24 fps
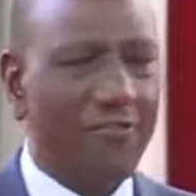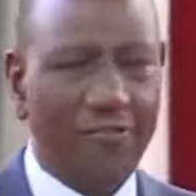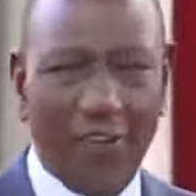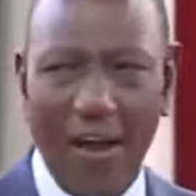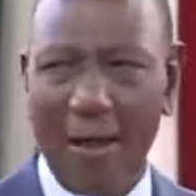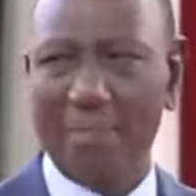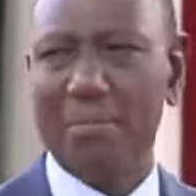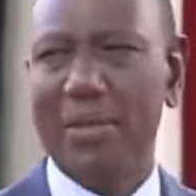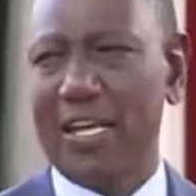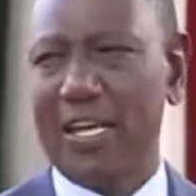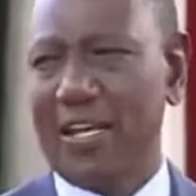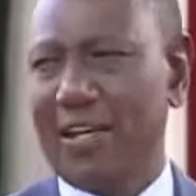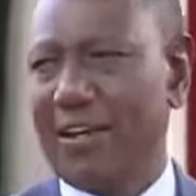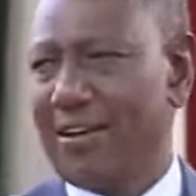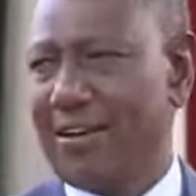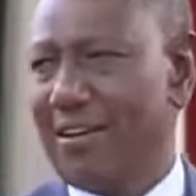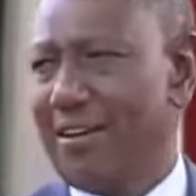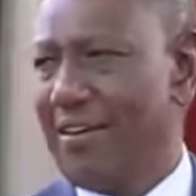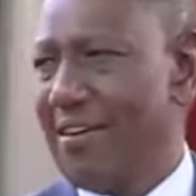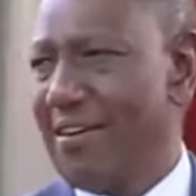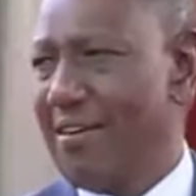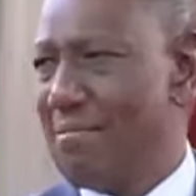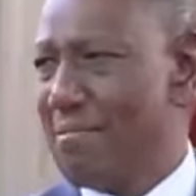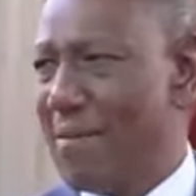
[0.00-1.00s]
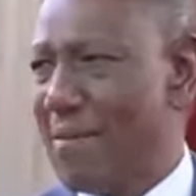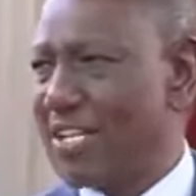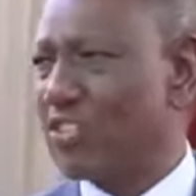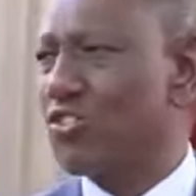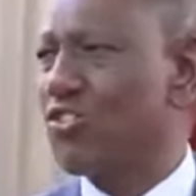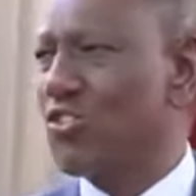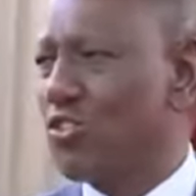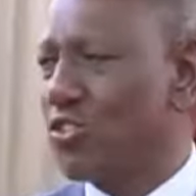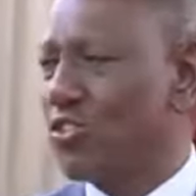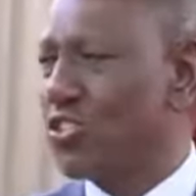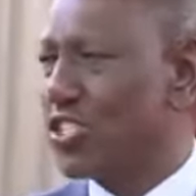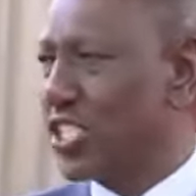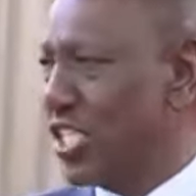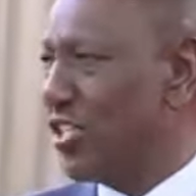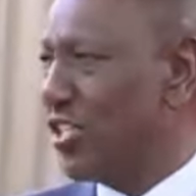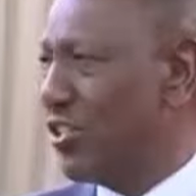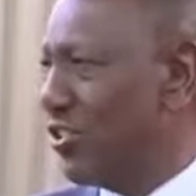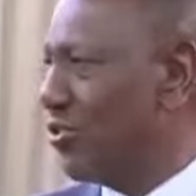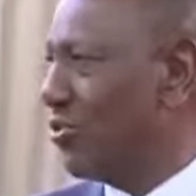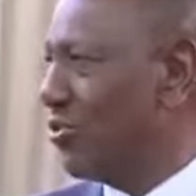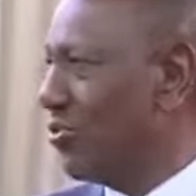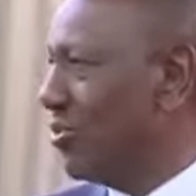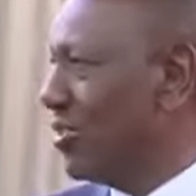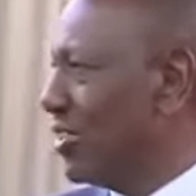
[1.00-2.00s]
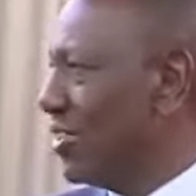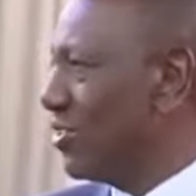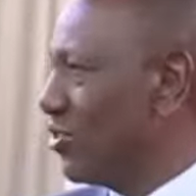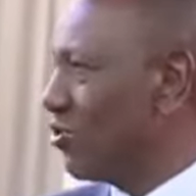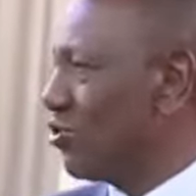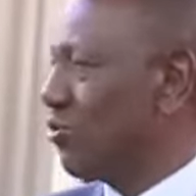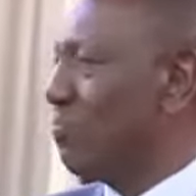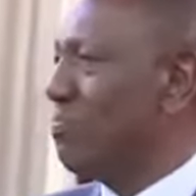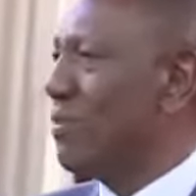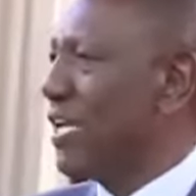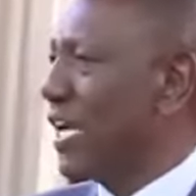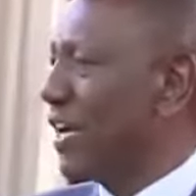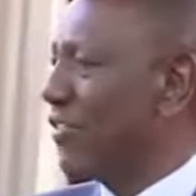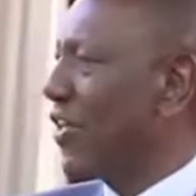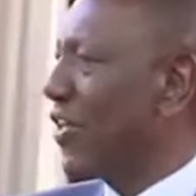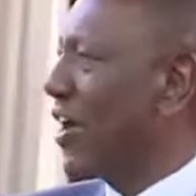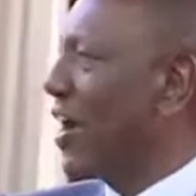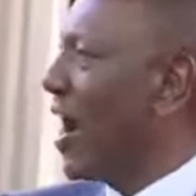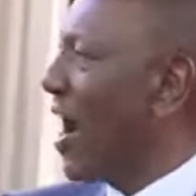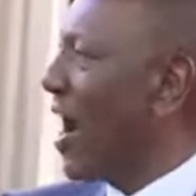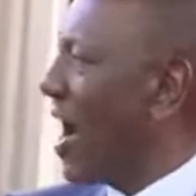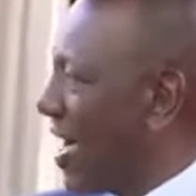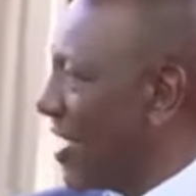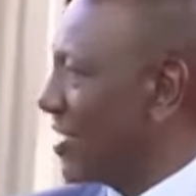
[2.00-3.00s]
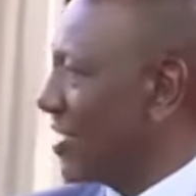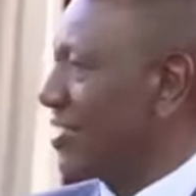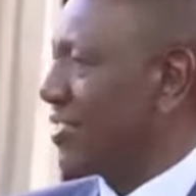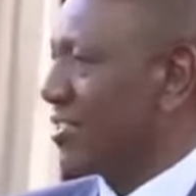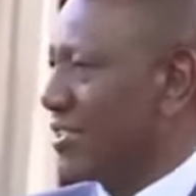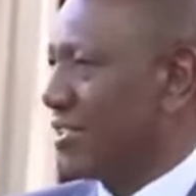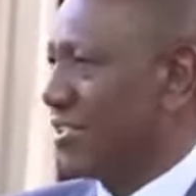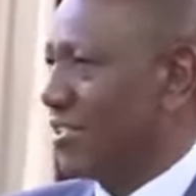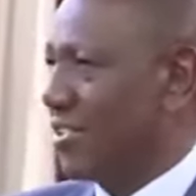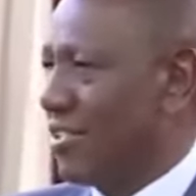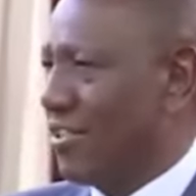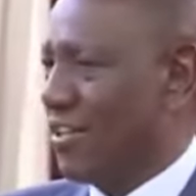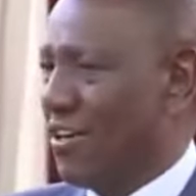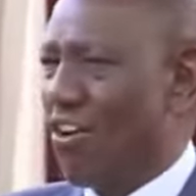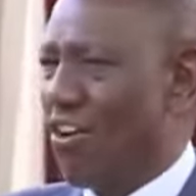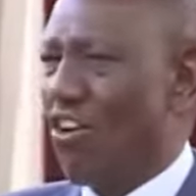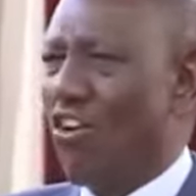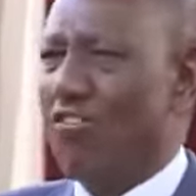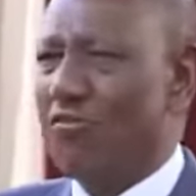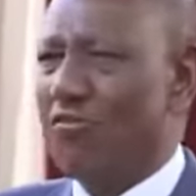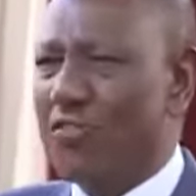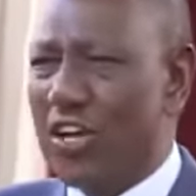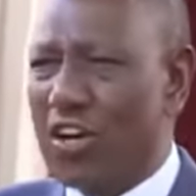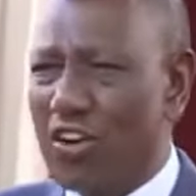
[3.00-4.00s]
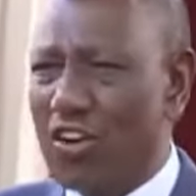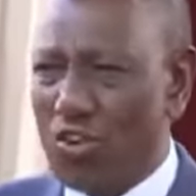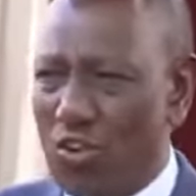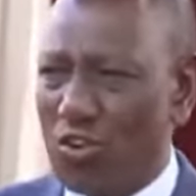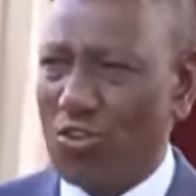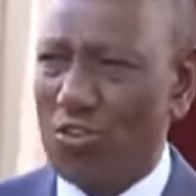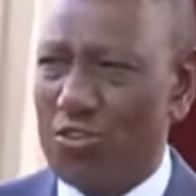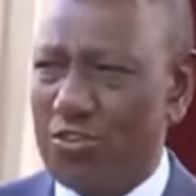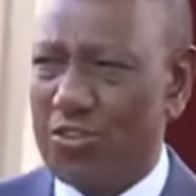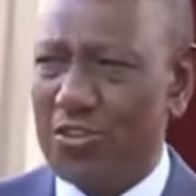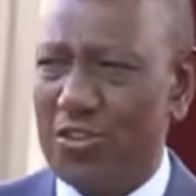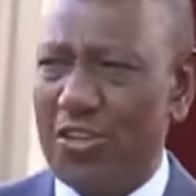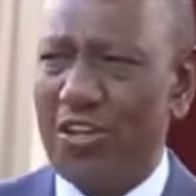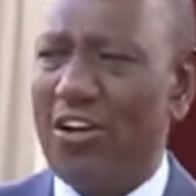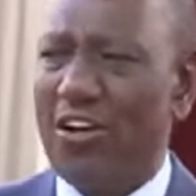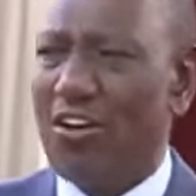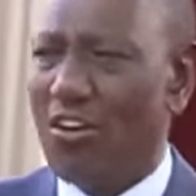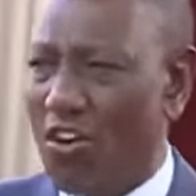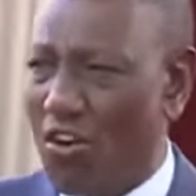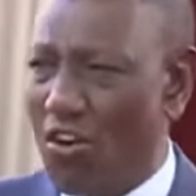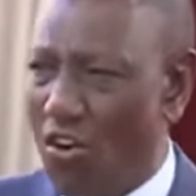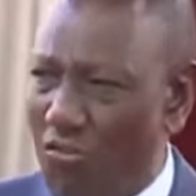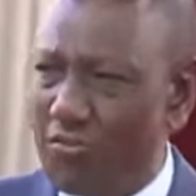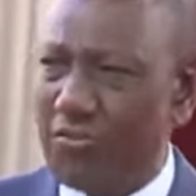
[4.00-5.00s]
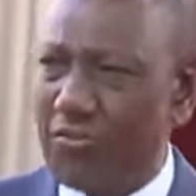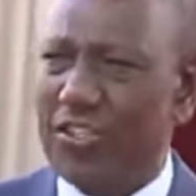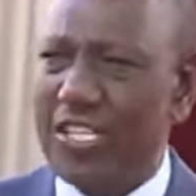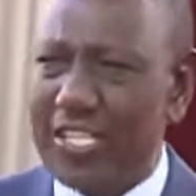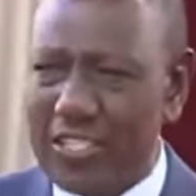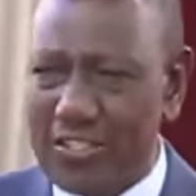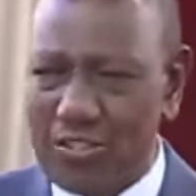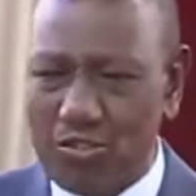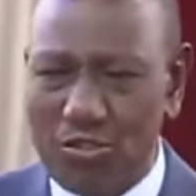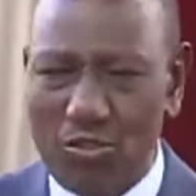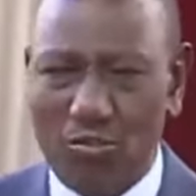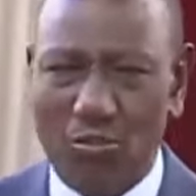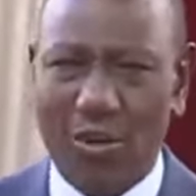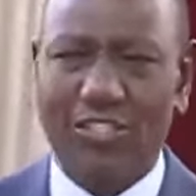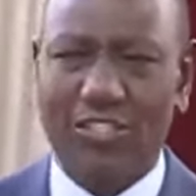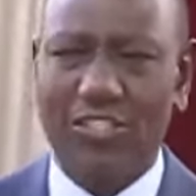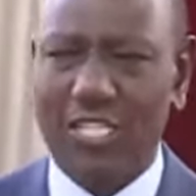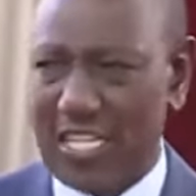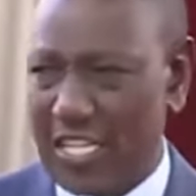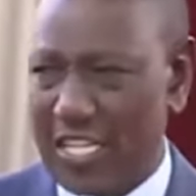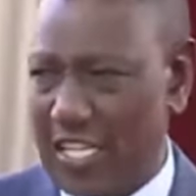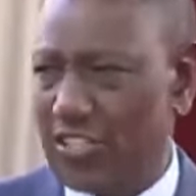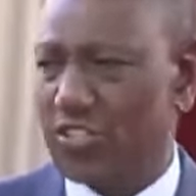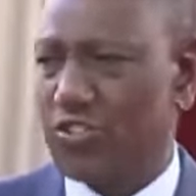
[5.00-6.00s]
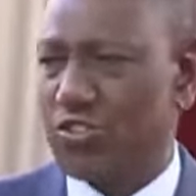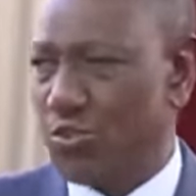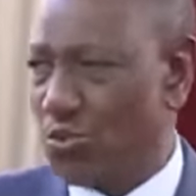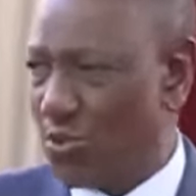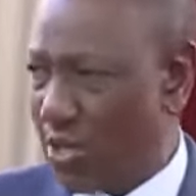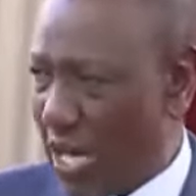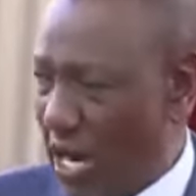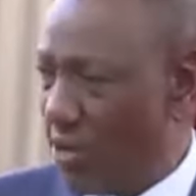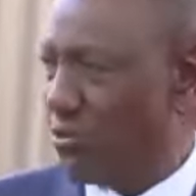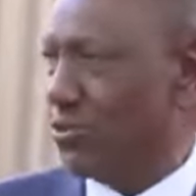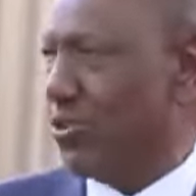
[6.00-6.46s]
farming must continue to be at the heart of the growth of this Uasin Gishu